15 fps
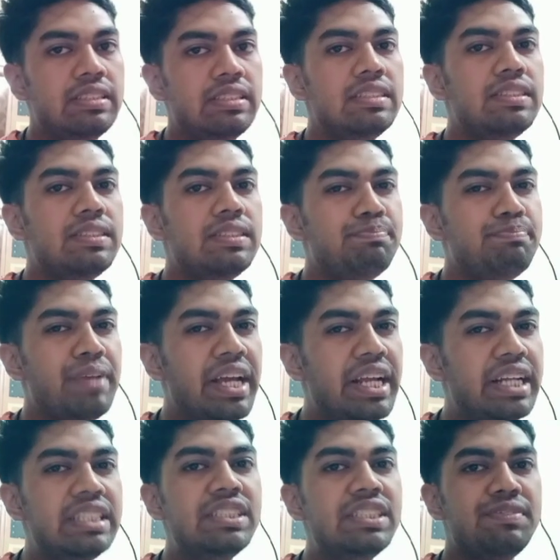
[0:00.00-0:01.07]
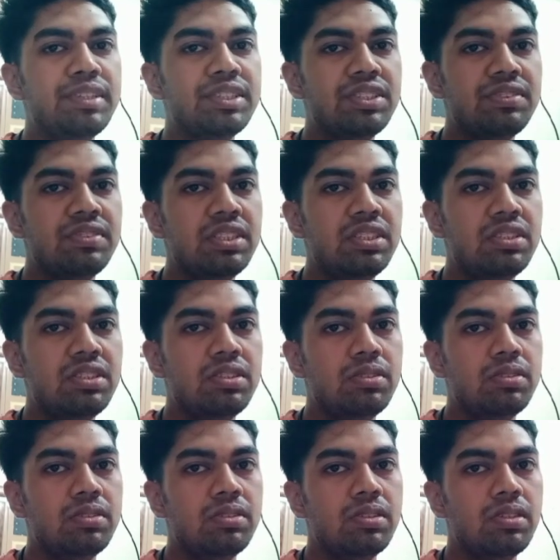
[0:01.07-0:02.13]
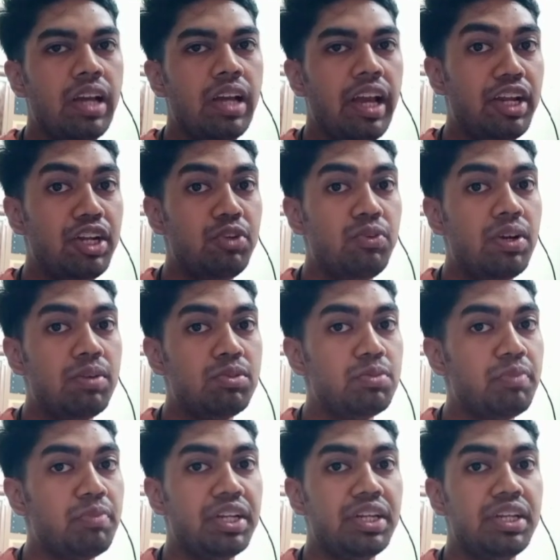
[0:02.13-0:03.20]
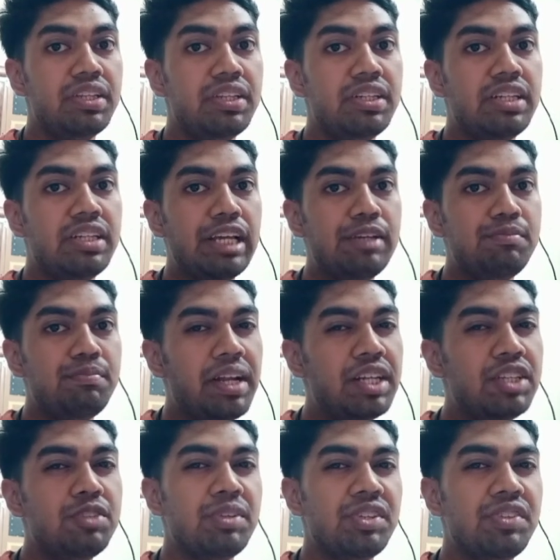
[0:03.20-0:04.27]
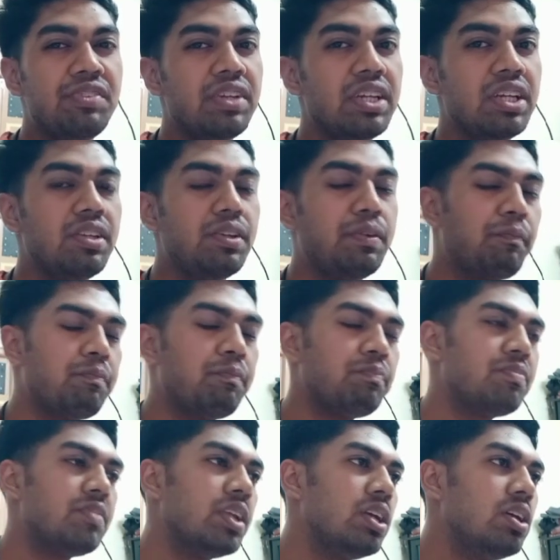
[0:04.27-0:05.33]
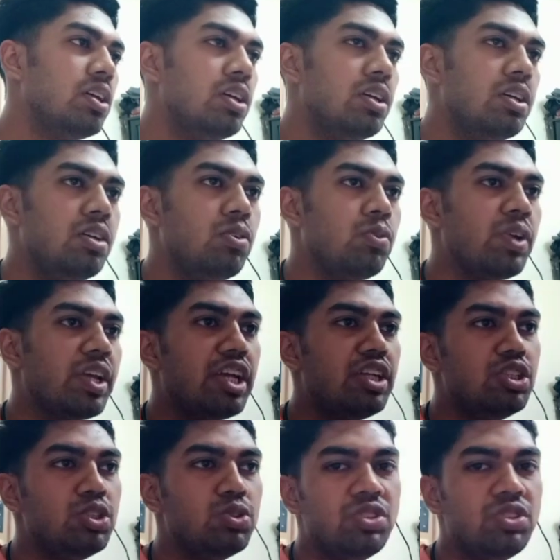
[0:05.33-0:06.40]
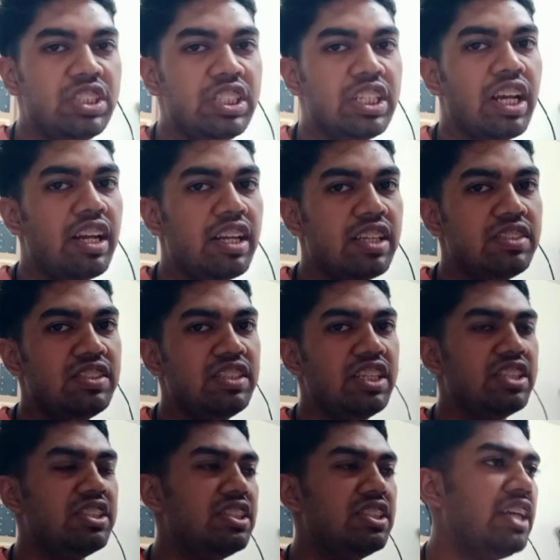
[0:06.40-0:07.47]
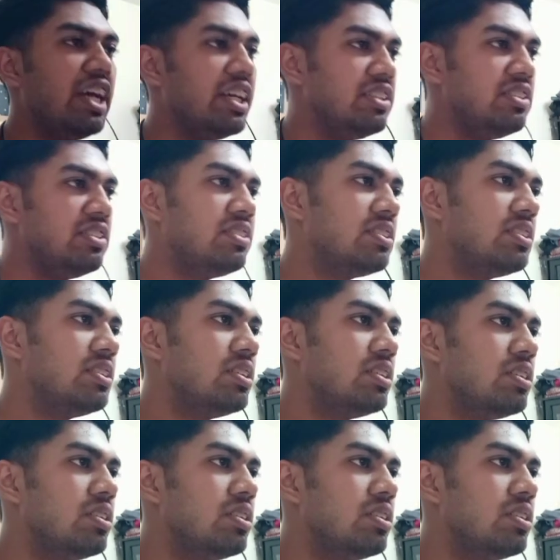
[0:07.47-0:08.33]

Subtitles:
It is very specific and you have to maintain the time very specifically. We can use decolorizing agent as